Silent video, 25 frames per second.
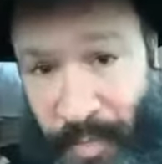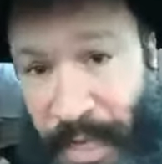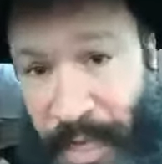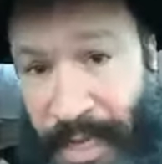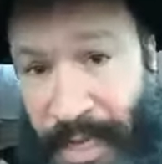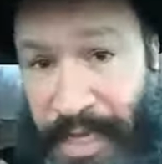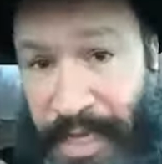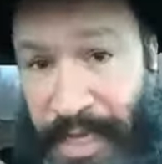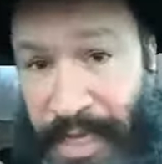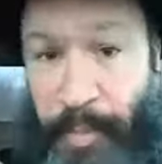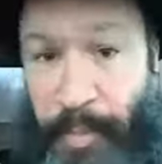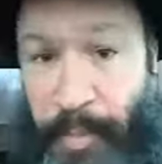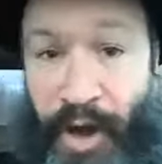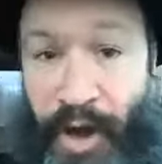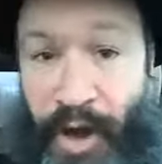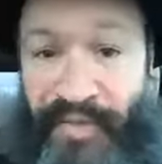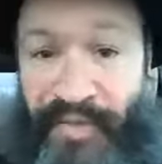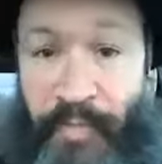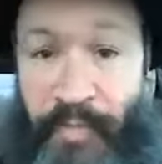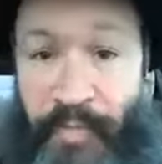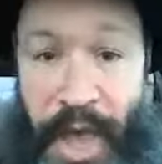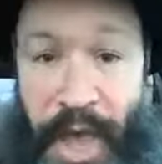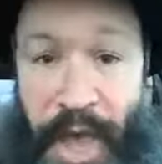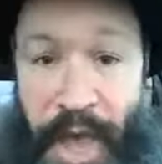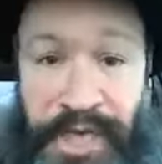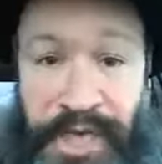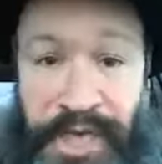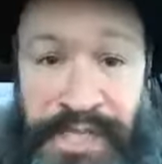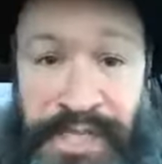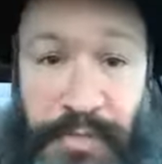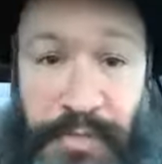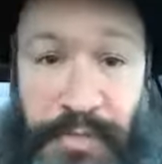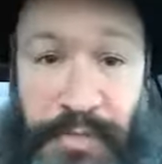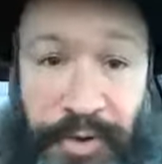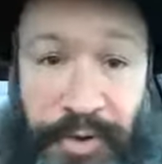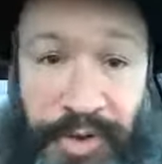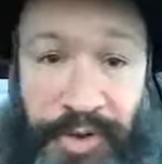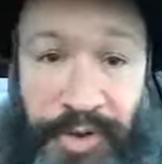as part of my
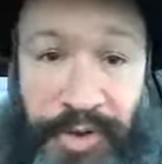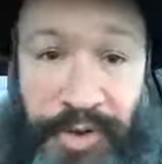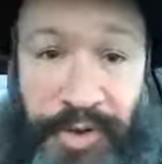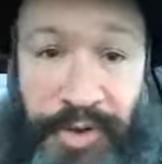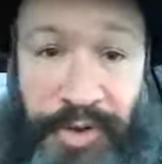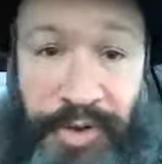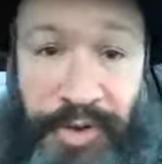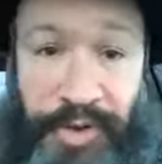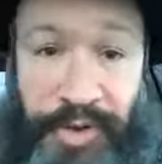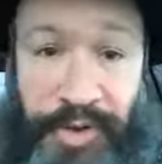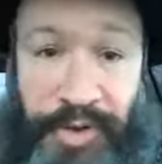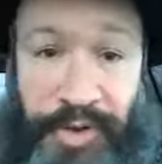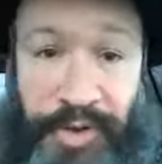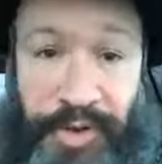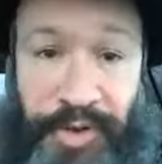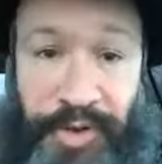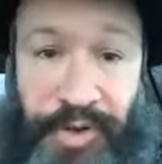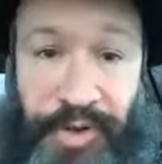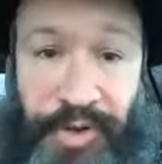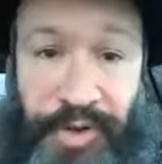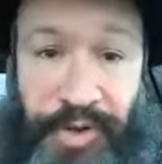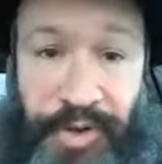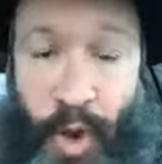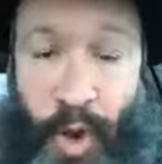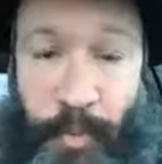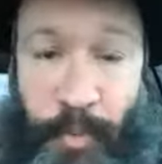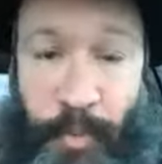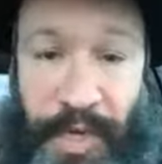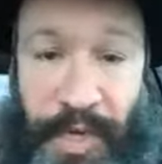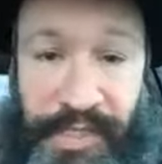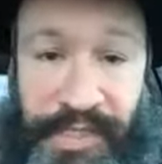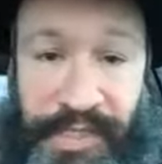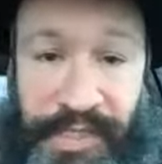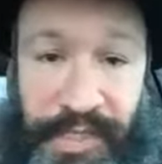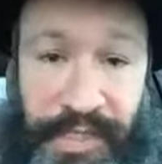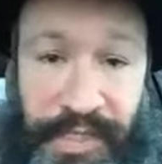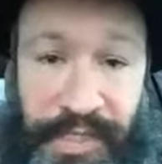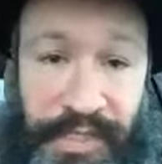experience here in Wyoming
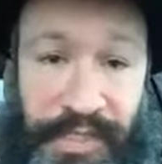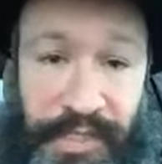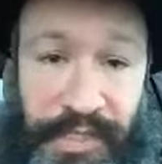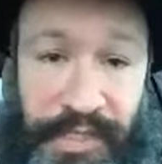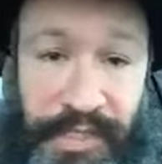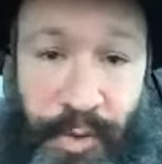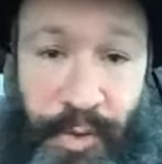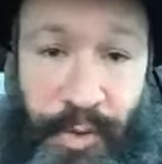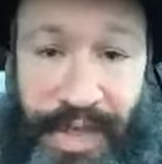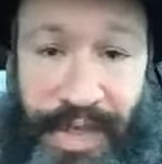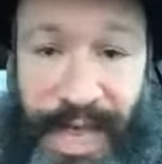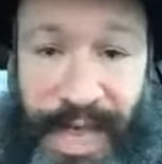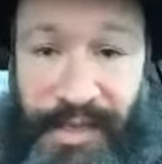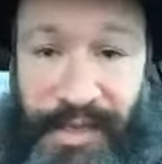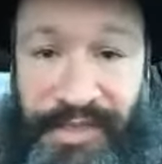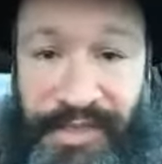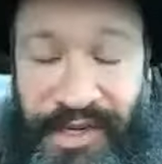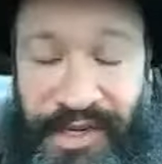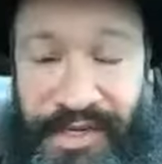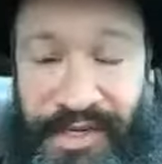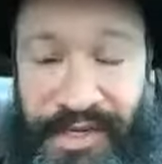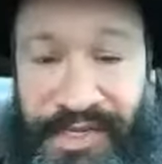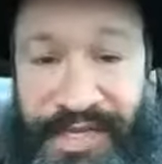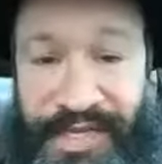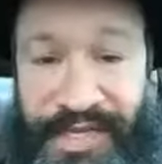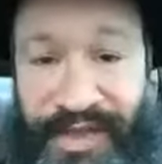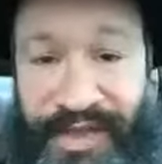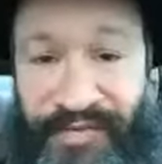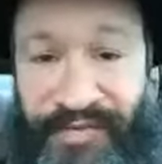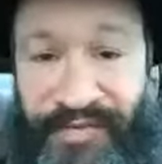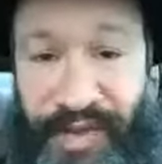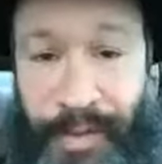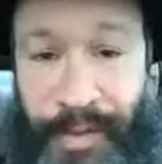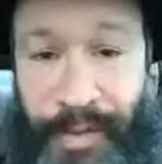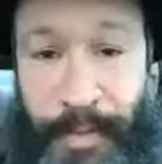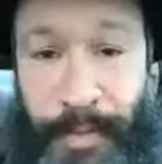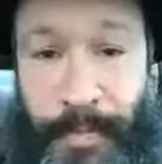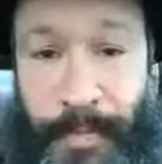since
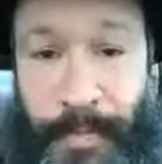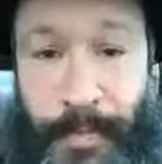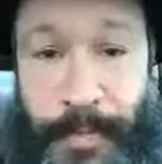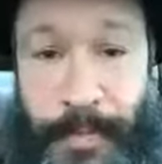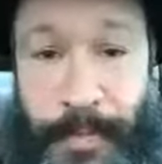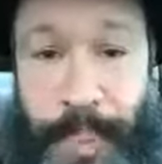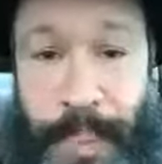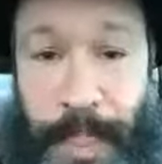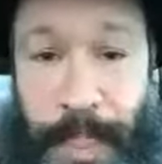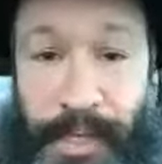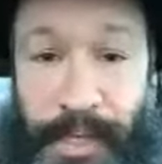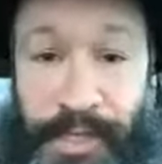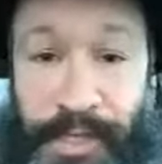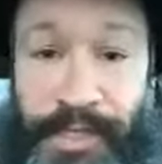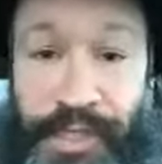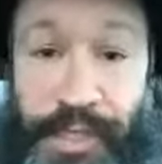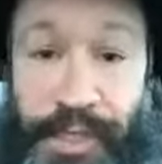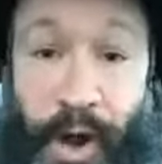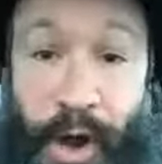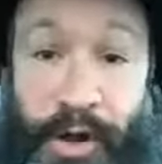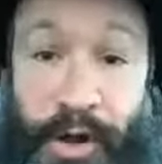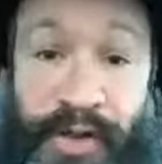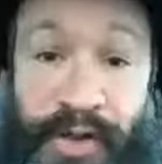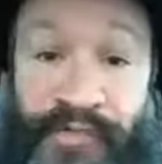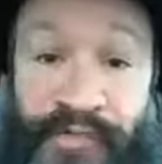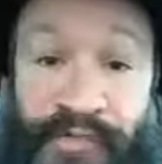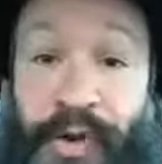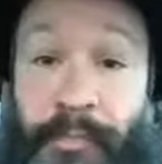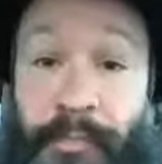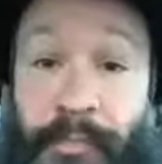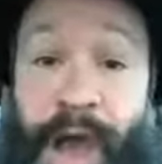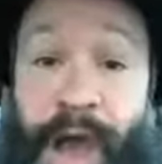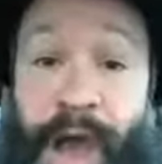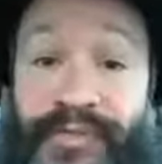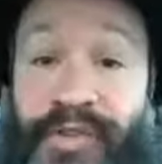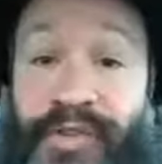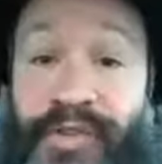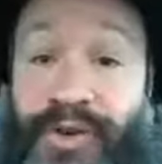2007. Starting from
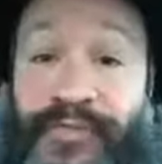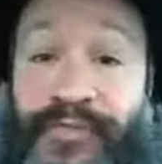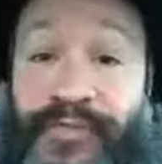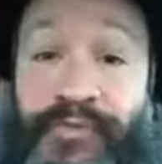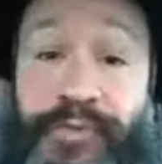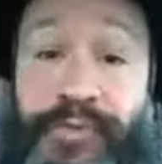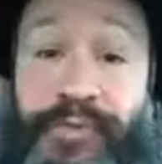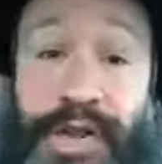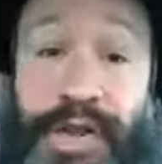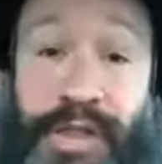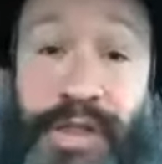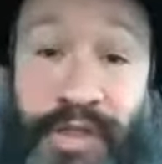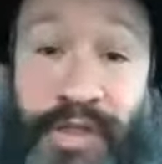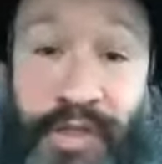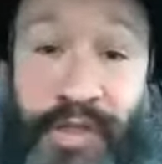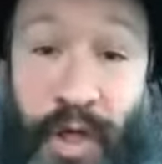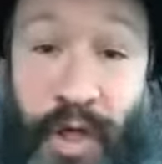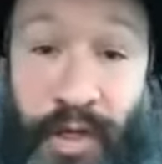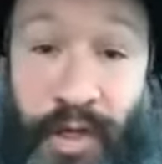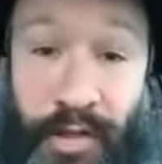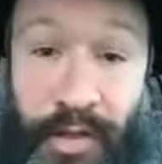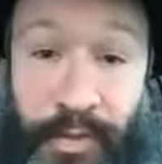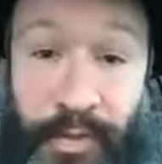Governor Friedenthal,